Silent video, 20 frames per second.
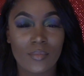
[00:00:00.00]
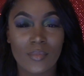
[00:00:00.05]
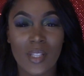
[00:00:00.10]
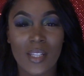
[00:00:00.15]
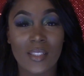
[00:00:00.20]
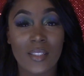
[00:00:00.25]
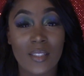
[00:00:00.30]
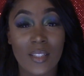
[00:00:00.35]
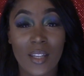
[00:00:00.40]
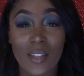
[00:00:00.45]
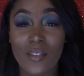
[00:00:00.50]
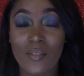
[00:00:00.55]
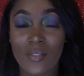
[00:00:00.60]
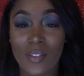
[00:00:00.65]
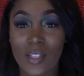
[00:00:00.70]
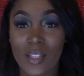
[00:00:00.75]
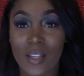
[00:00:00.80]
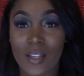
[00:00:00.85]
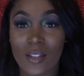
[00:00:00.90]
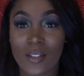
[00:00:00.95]
That's another
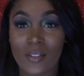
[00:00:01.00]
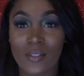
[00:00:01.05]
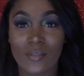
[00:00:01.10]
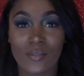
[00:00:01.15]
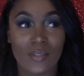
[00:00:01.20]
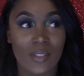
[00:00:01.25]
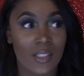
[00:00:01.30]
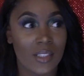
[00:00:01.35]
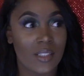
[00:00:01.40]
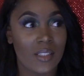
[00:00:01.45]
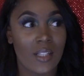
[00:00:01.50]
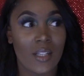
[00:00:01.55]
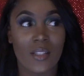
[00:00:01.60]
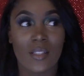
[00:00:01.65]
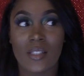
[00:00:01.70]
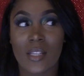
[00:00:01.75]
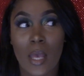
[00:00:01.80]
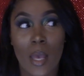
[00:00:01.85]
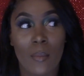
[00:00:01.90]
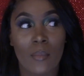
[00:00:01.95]
video. That's
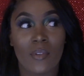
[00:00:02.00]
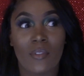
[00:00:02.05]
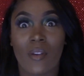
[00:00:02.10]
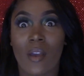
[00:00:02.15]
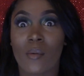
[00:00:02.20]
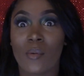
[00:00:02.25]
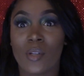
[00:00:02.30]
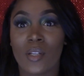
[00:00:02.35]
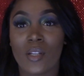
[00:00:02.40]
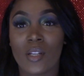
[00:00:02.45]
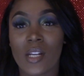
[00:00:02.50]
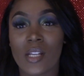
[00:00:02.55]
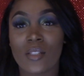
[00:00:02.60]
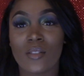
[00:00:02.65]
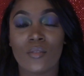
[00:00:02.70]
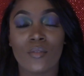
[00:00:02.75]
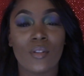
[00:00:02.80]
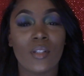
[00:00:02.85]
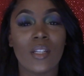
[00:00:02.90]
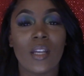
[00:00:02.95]
another time. If y'all want to hear
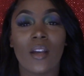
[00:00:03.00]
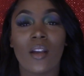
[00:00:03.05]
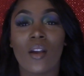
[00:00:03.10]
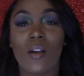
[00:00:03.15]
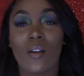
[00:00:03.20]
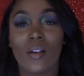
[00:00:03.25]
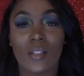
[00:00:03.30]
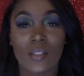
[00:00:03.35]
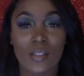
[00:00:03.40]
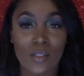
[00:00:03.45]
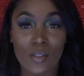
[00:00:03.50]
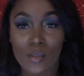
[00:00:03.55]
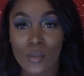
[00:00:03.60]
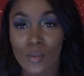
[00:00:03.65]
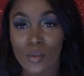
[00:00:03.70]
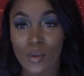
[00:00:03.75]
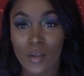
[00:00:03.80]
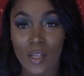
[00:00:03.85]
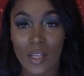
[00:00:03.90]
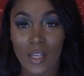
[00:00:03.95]
that story, y'all can
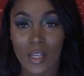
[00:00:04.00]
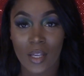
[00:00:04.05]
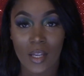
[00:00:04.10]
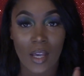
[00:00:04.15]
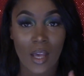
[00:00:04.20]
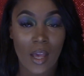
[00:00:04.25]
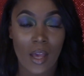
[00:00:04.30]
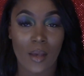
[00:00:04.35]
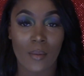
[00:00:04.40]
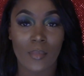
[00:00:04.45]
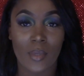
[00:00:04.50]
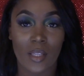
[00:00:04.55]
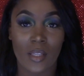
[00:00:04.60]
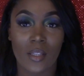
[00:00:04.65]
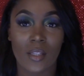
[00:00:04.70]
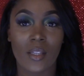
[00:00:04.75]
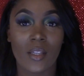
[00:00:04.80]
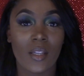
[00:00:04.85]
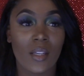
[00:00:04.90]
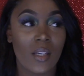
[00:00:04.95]
also go ahead and
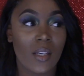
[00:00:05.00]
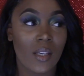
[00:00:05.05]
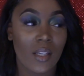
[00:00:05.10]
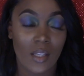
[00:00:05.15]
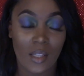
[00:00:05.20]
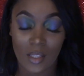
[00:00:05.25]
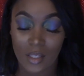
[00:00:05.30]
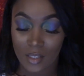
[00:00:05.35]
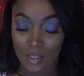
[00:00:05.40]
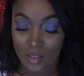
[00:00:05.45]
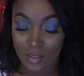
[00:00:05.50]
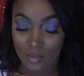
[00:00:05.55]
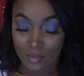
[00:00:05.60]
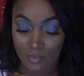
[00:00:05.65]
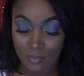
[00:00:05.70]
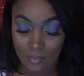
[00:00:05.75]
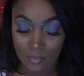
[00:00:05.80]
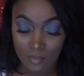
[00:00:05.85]
comment and,